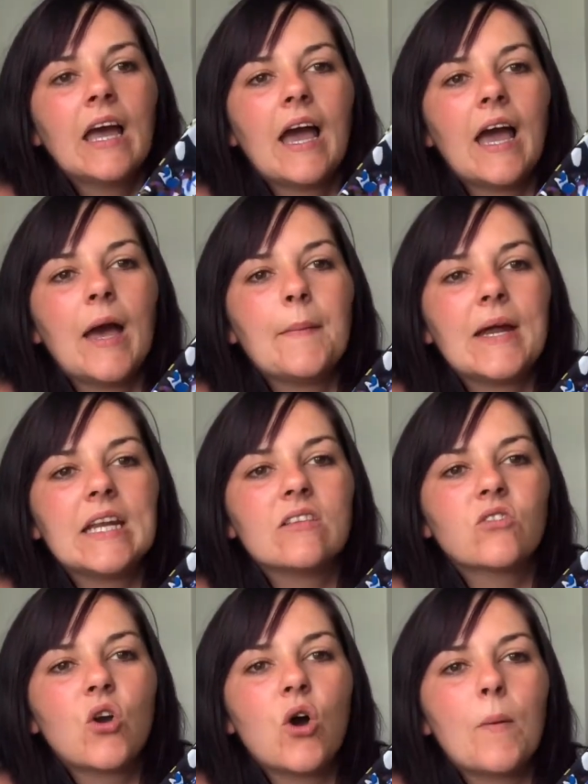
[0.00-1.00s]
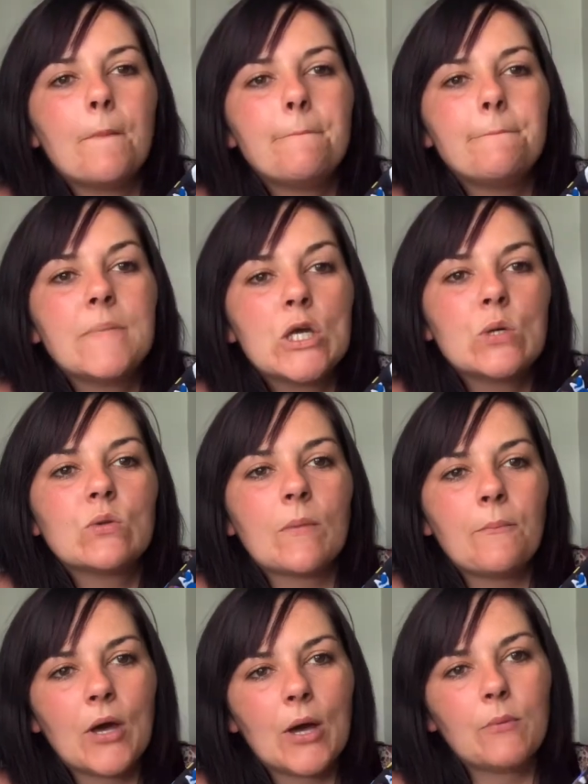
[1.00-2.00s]
and it's got blues and
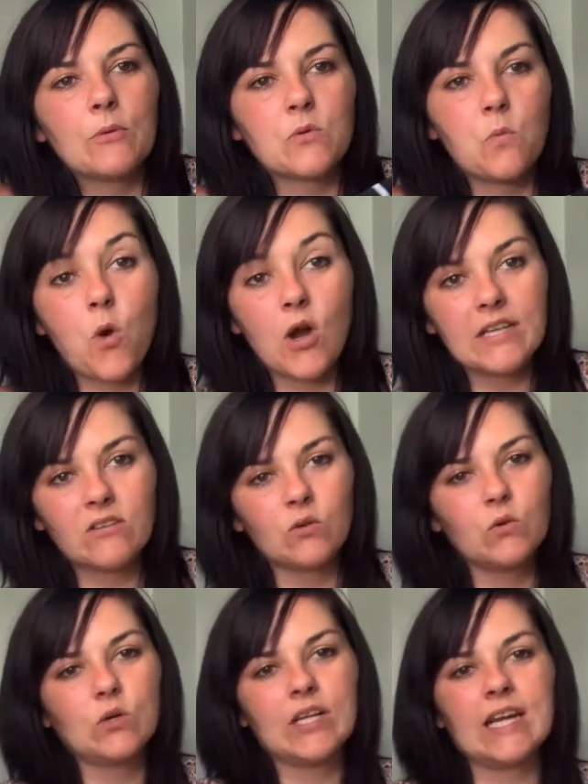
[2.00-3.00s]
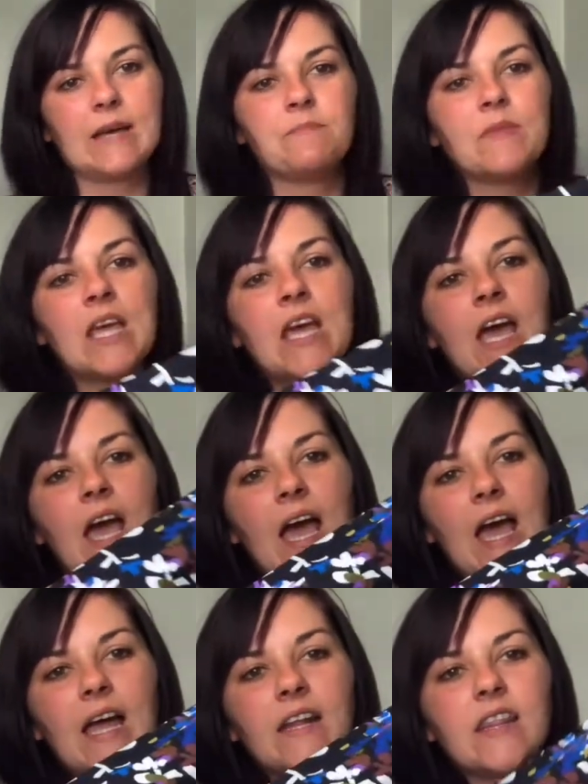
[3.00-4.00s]
purples and whites all in it,
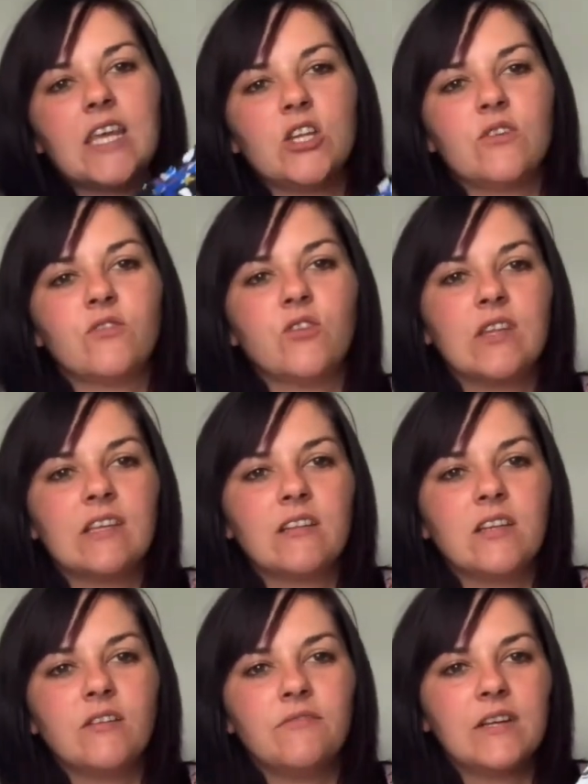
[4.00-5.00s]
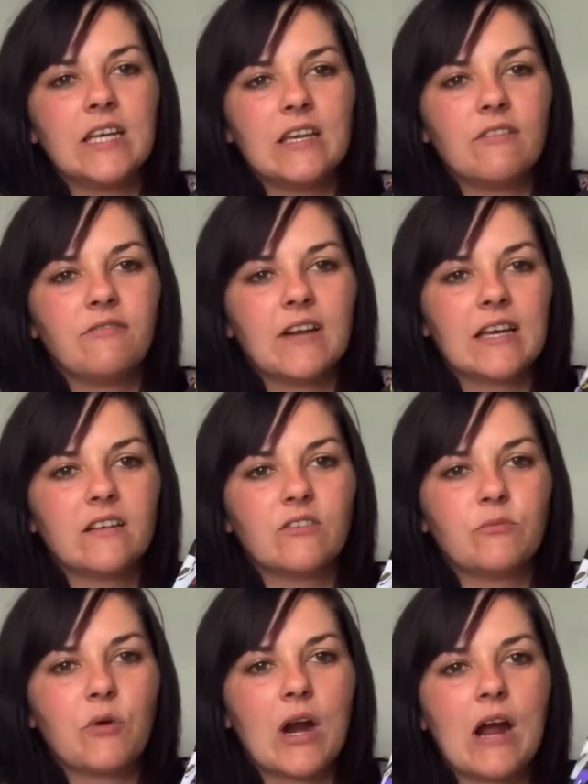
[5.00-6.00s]
and then you've got these lovely flecks
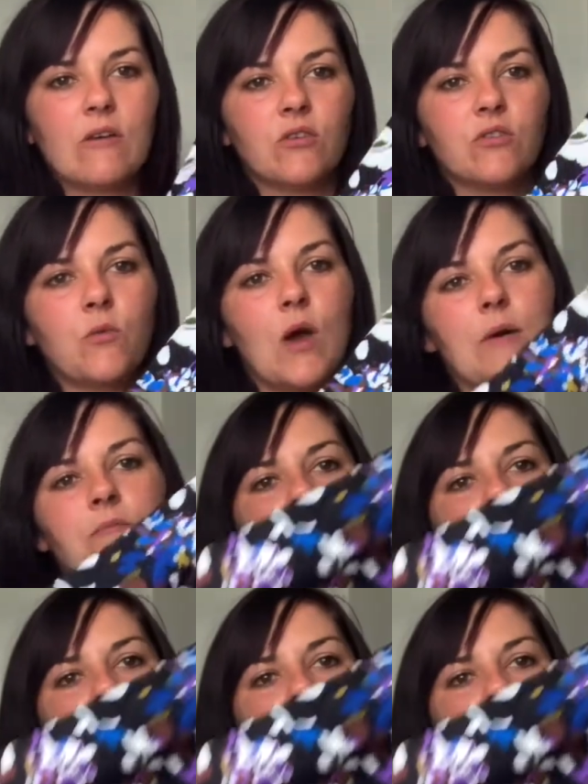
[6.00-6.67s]
of brown as well.